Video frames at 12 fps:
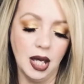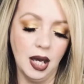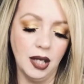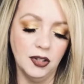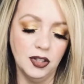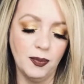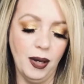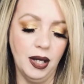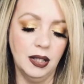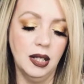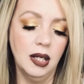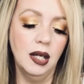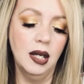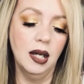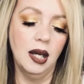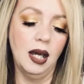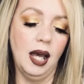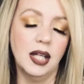I use mine
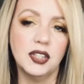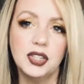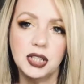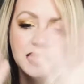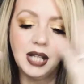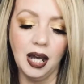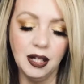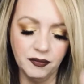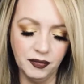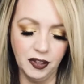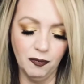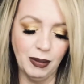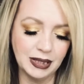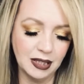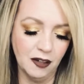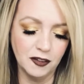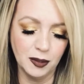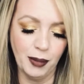as just kind of giving
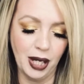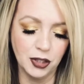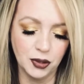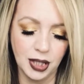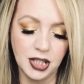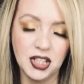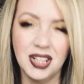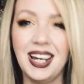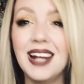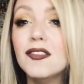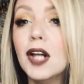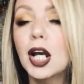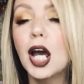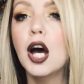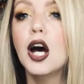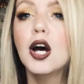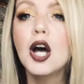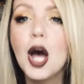myself some hydration, kind of like
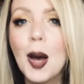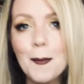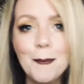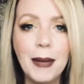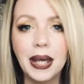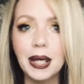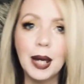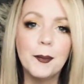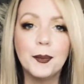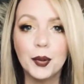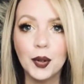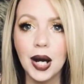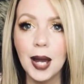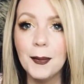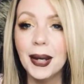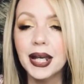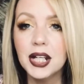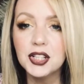a makeup prep,
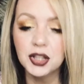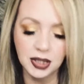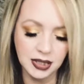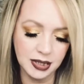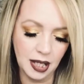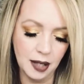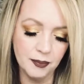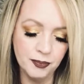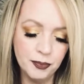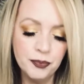I guess you could say.